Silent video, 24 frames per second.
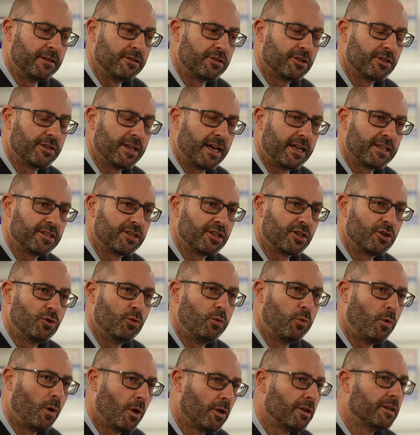So that's the
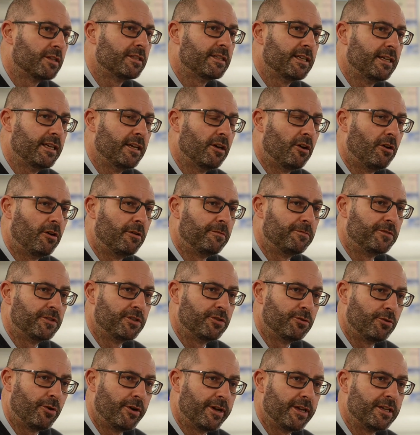quality of the
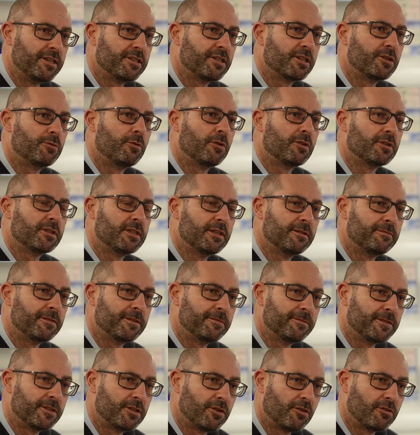drawings, the quality of the
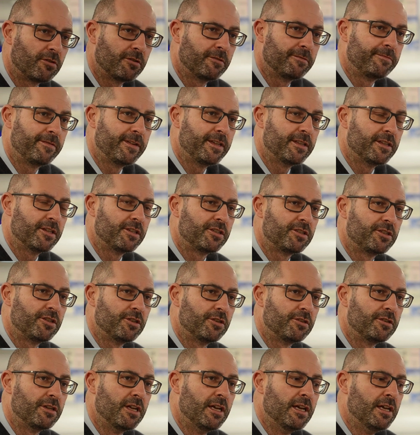photography that's
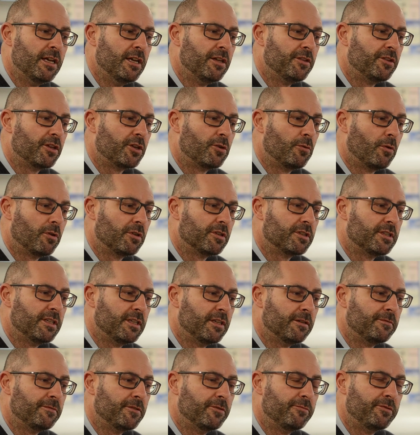done, the quality
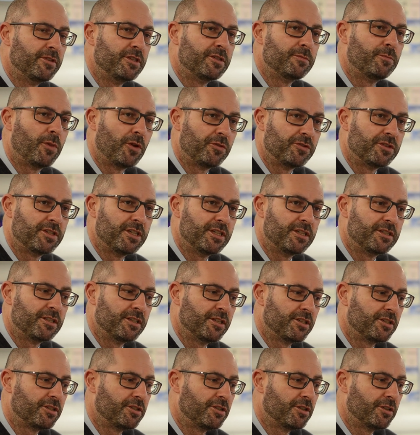of the responses
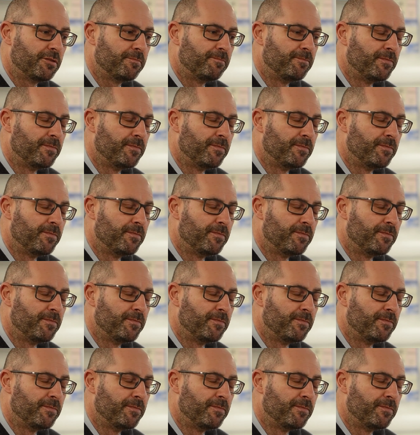that's done.